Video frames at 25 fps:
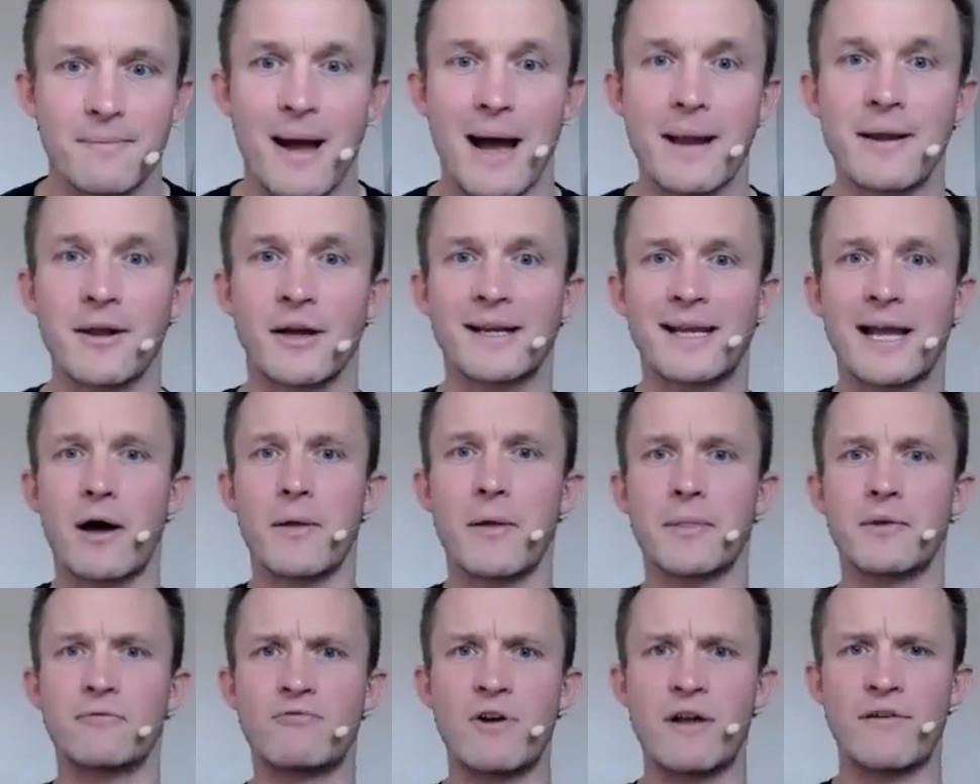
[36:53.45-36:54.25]
And I get
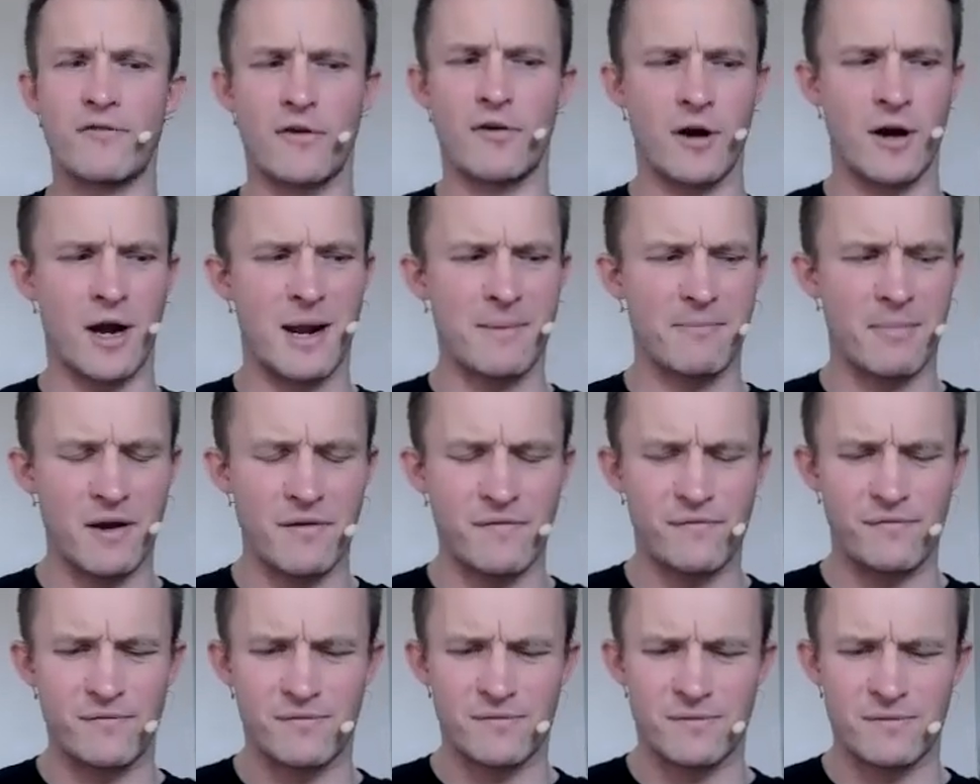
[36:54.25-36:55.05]
on the river and
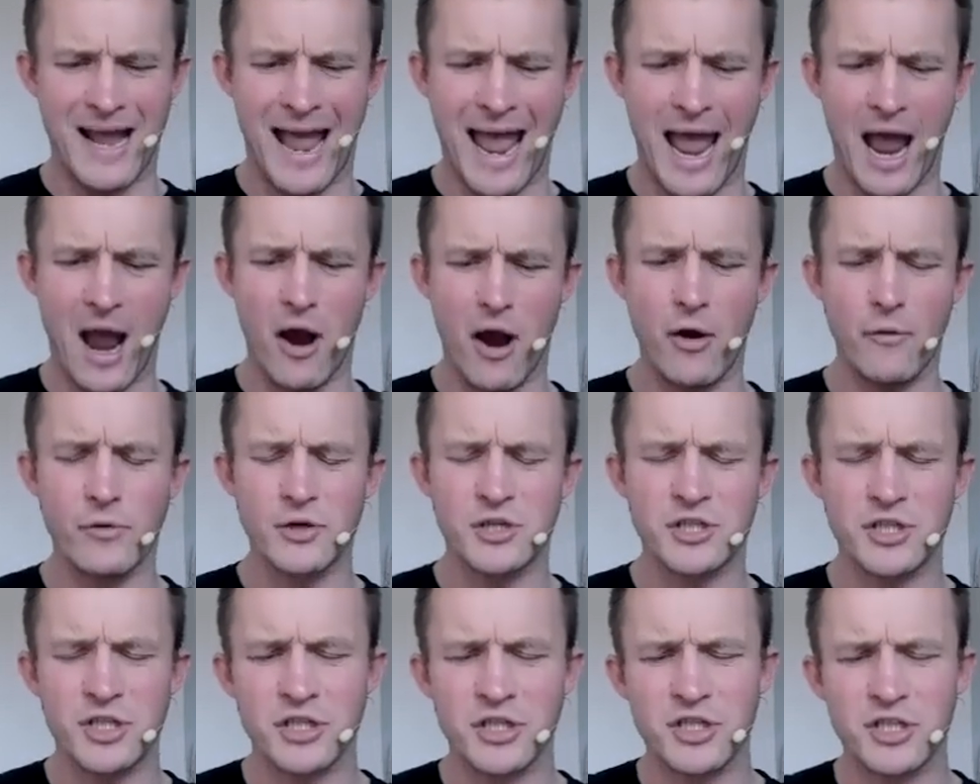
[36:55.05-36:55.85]
I
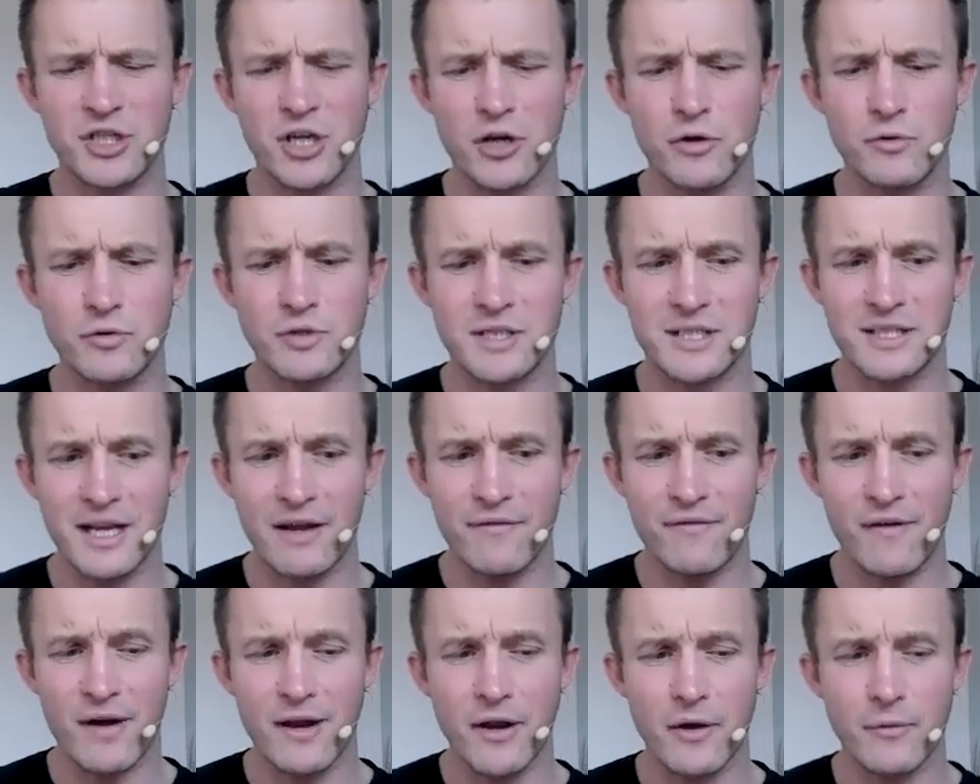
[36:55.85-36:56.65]
was just so
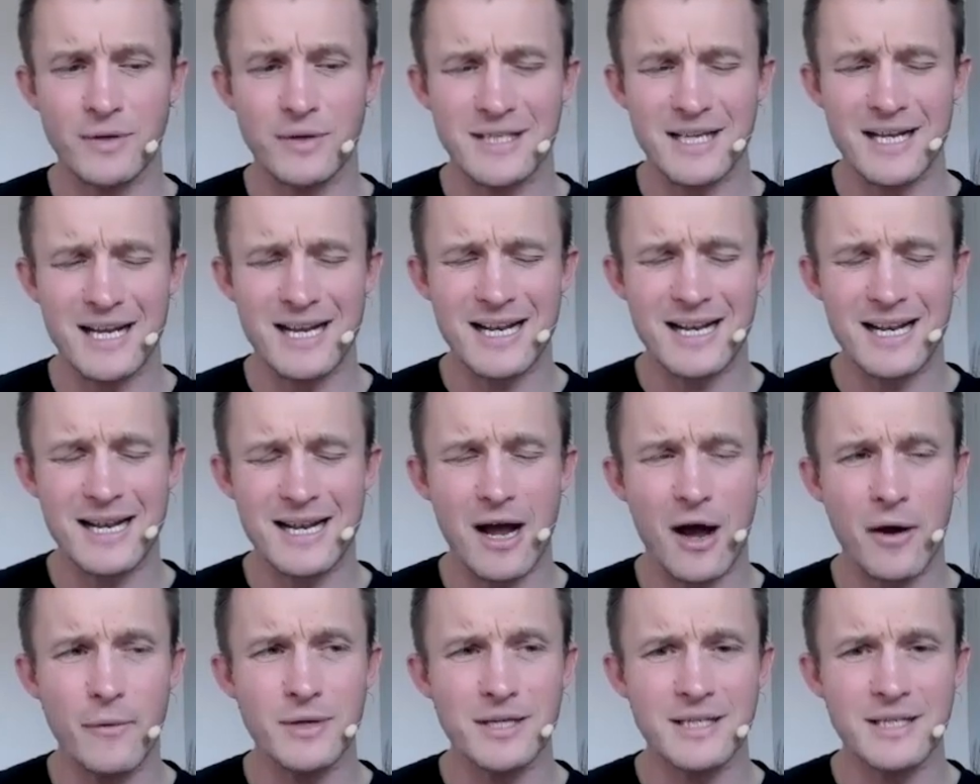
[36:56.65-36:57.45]
stiff and I was
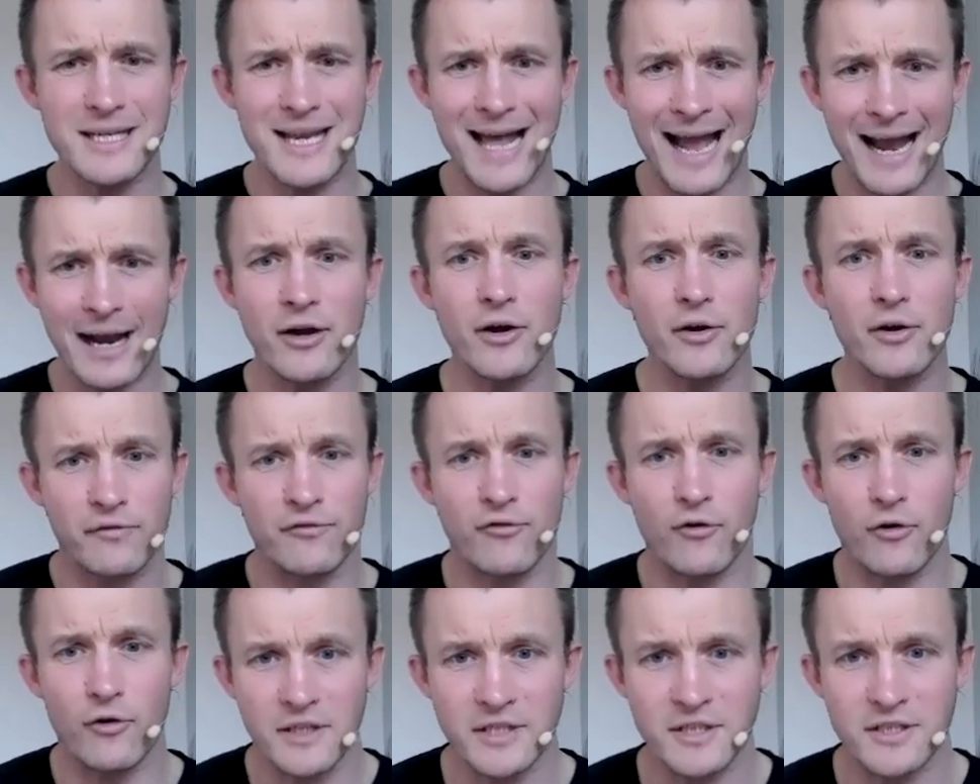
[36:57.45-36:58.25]
knackered
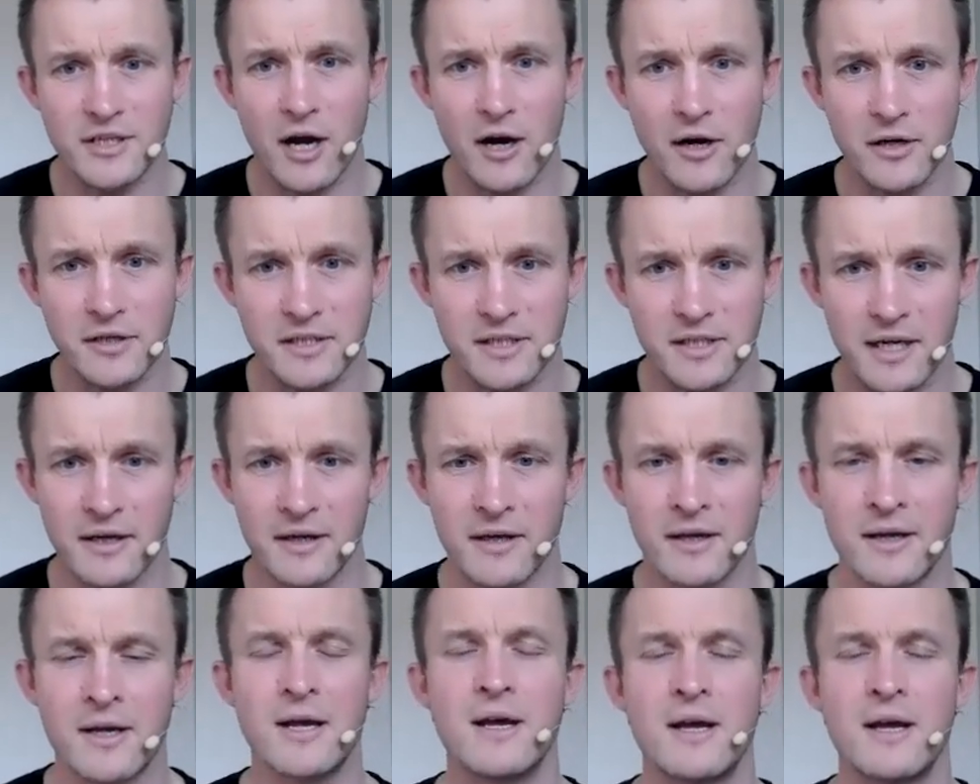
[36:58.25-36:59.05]
before I started.